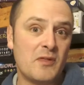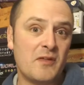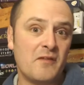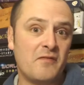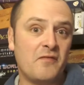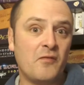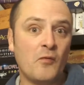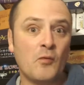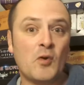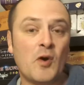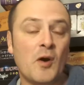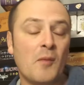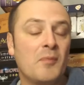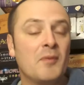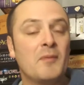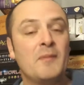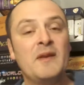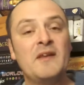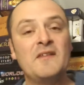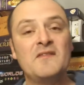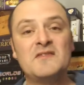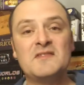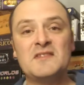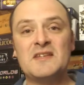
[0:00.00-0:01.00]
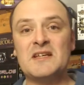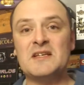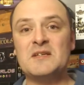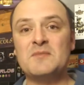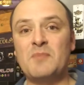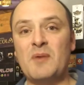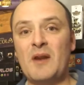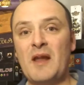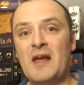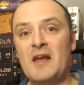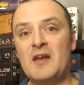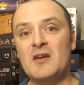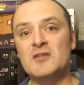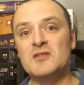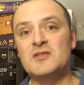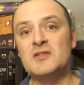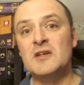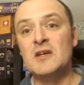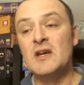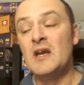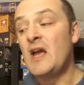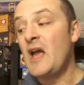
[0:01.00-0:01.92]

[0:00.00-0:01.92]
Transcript: the full complement of six players.